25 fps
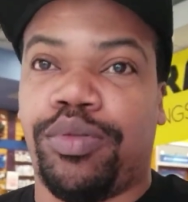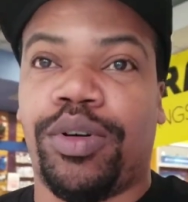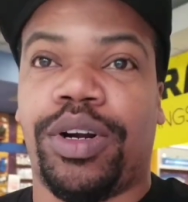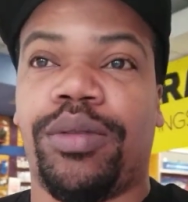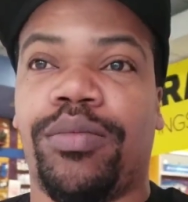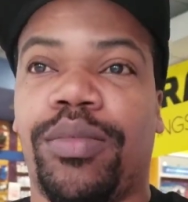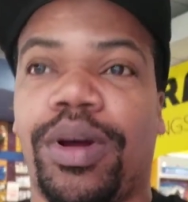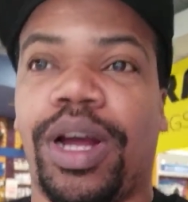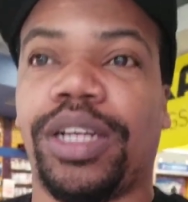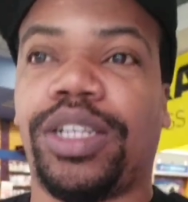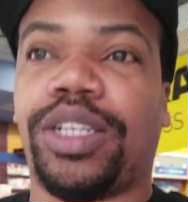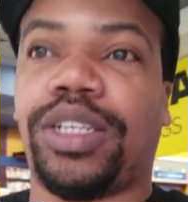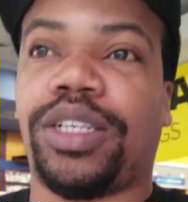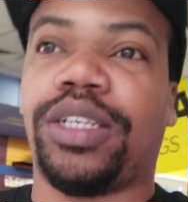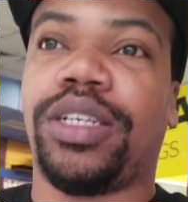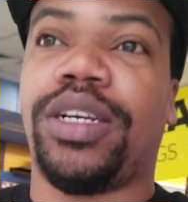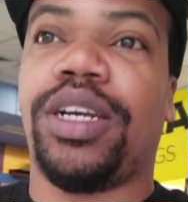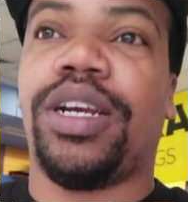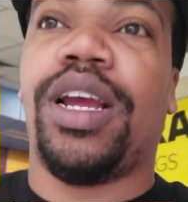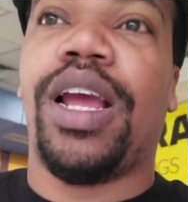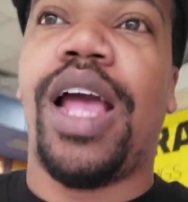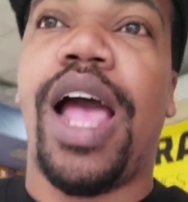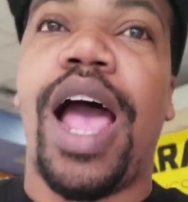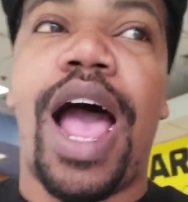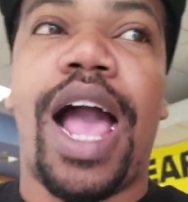pretty much
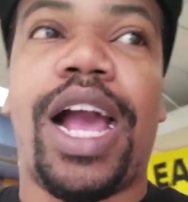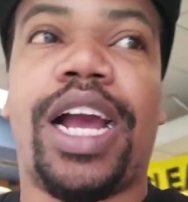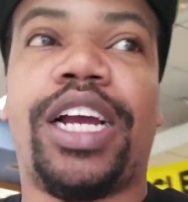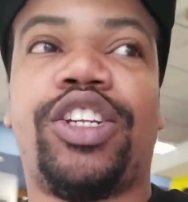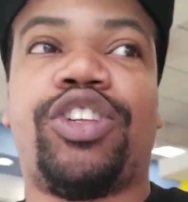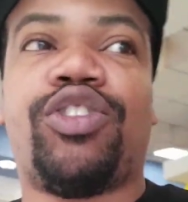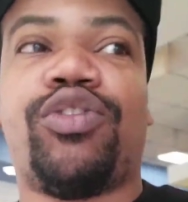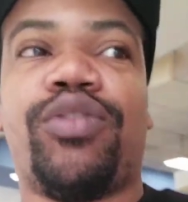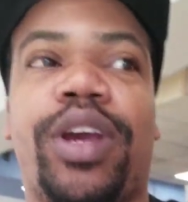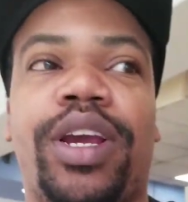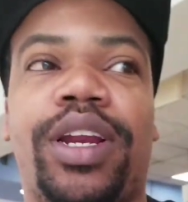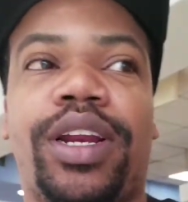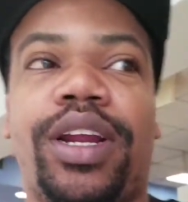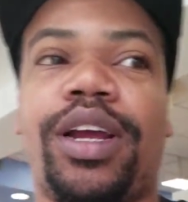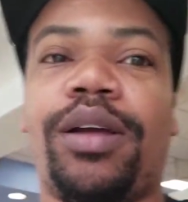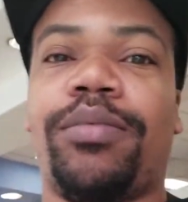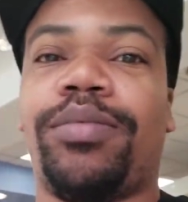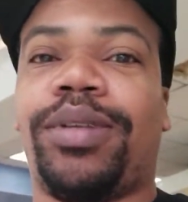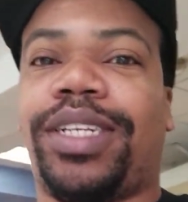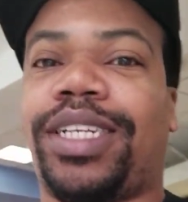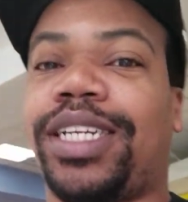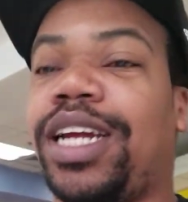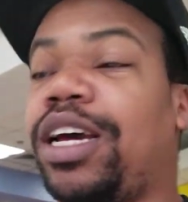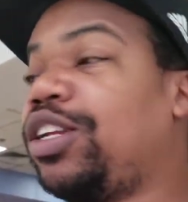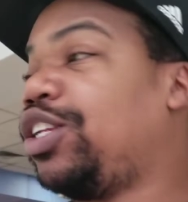i could trade
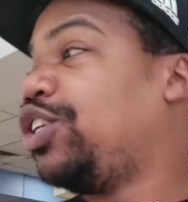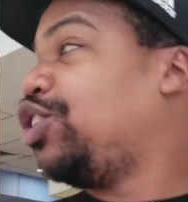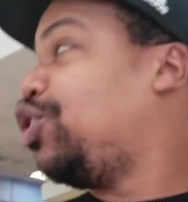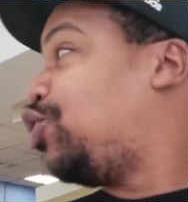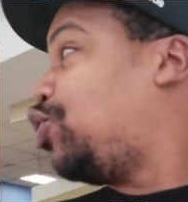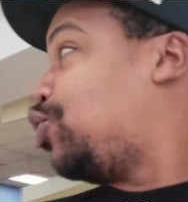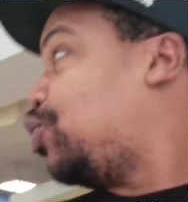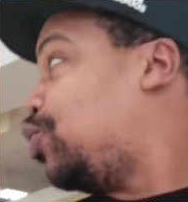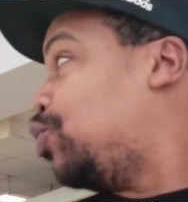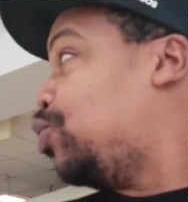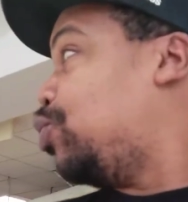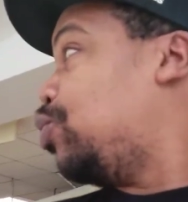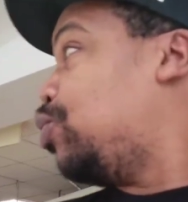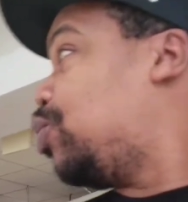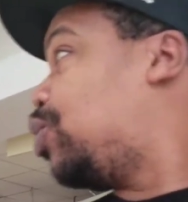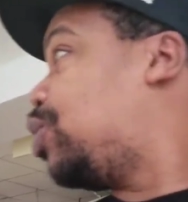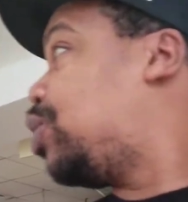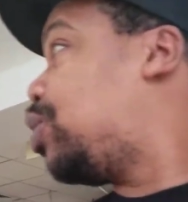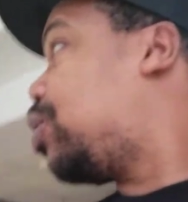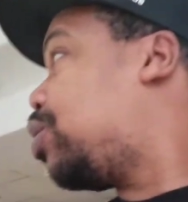up sell these shoes